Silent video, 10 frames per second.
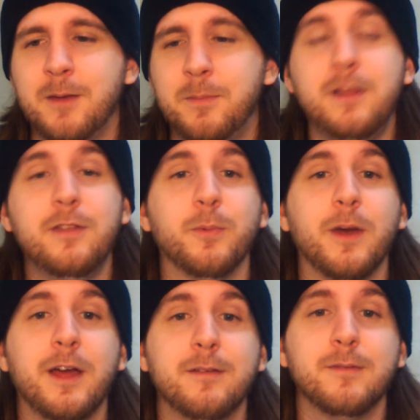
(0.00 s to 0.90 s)
But either
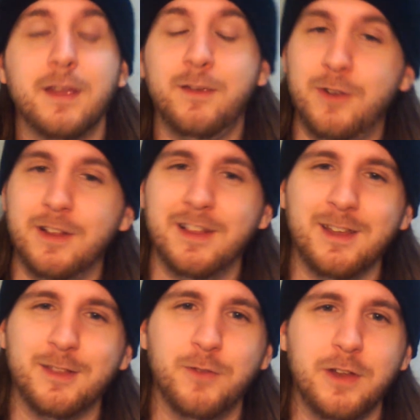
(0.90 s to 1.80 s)
way, like if you did
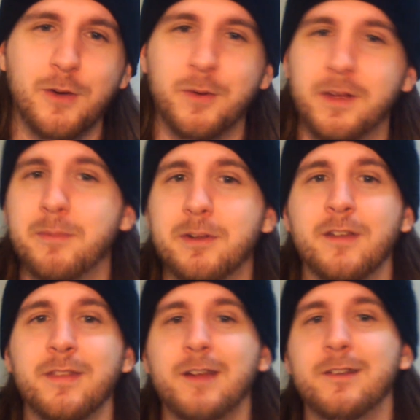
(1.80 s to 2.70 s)
like the video and comment
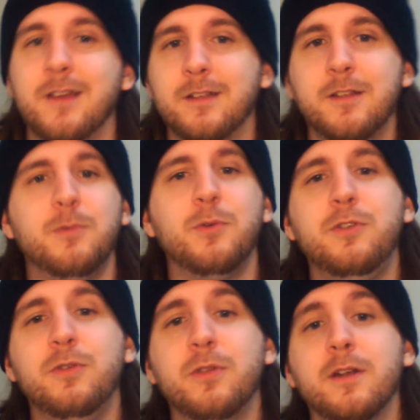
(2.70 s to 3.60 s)
down there to tell me
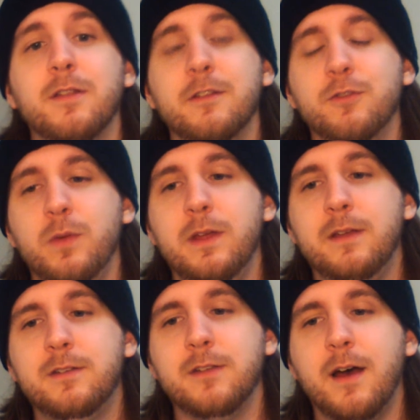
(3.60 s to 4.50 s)
what you thought of this
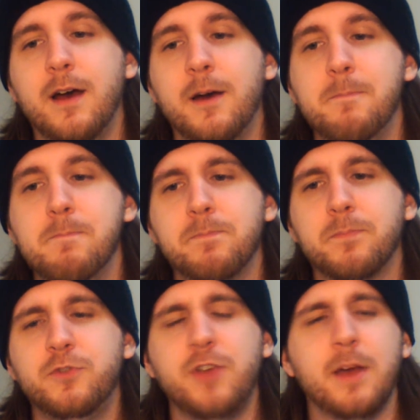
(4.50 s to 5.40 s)
week's um,
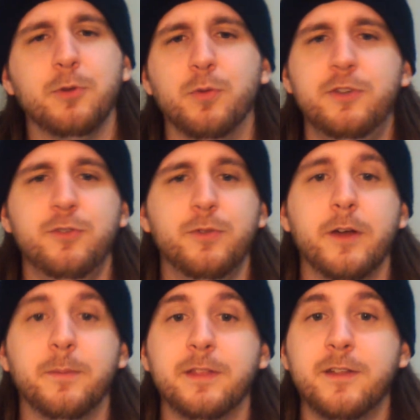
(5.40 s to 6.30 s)
chapter, what you
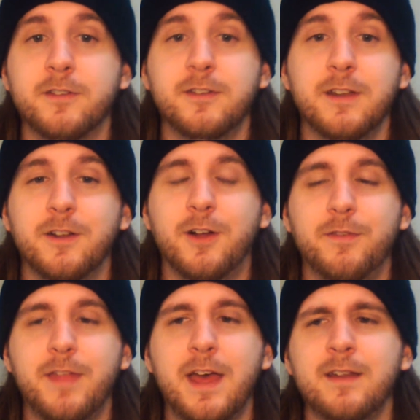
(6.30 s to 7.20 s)
thought of my thoughts on it and all
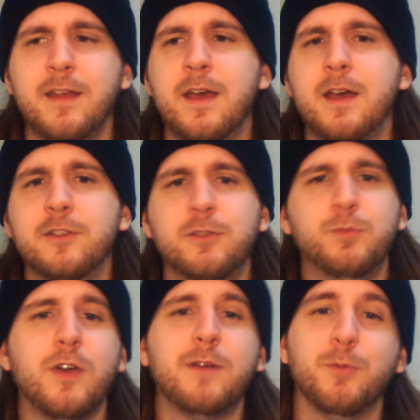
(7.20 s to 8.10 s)
of that.
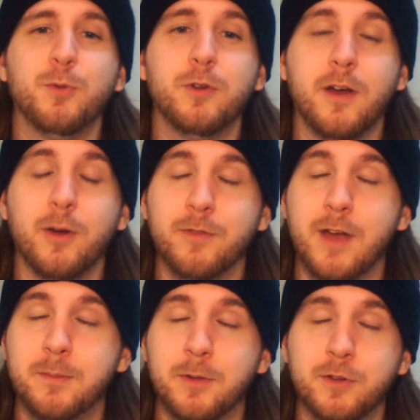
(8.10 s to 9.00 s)
Subscribe for more Tower of
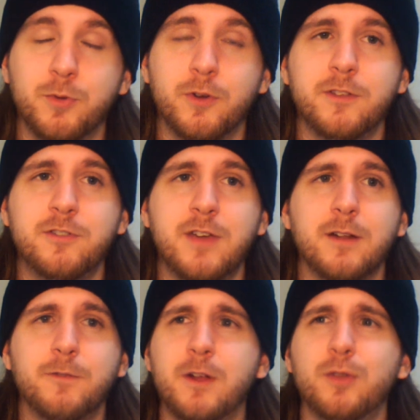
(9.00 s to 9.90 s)
God, much more on the
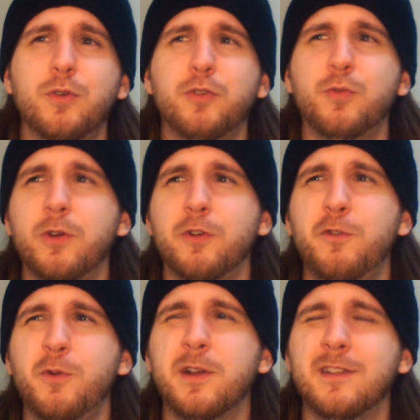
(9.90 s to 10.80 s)
channel. Follow on Twitter
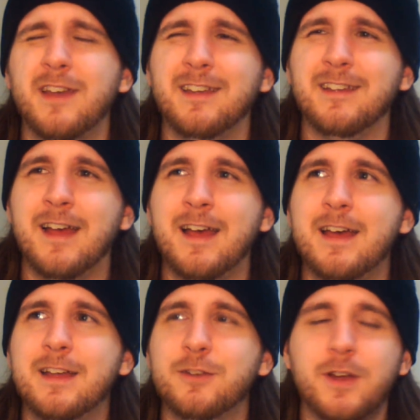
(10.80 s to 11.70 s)
if you want. I can
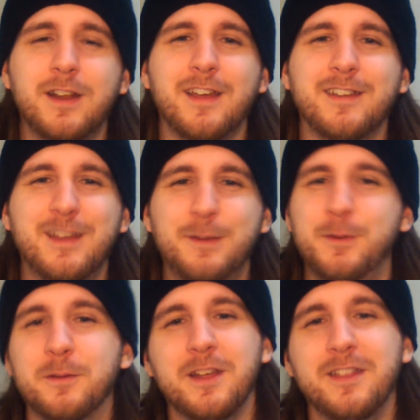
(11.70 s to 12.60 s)
try to keep
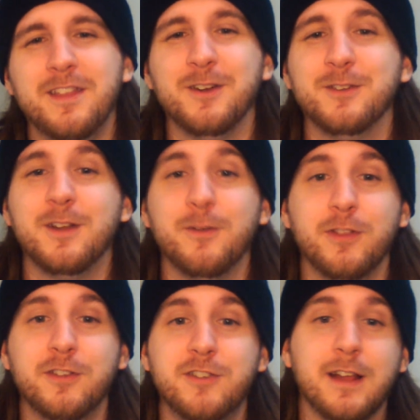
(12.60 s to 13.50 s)
you updated there and stuff
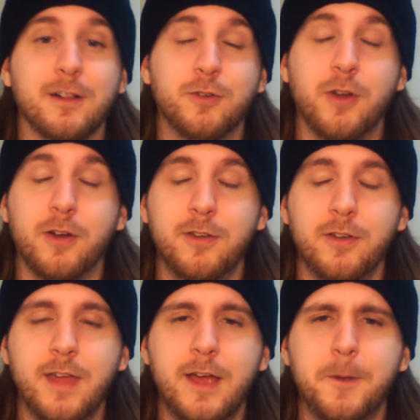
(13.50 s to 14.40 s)
for the channel or talk to
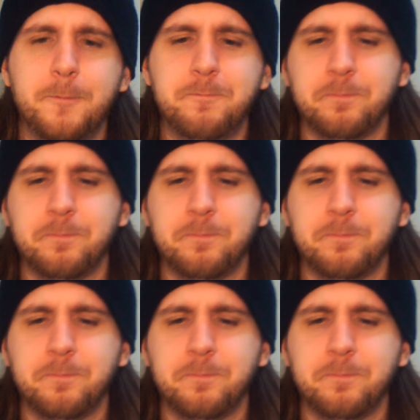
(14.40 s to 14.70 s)
you there.